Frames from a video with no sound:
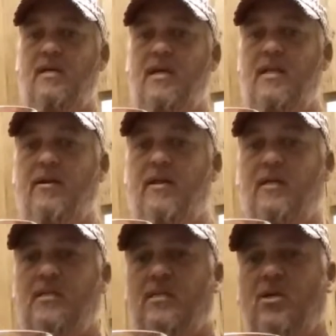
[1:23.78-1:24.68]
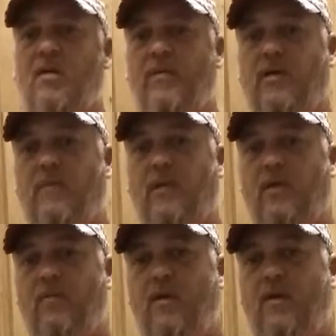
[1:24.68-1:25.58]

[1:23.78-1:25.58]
Yeah, there it is. It's starting to build up a little bit.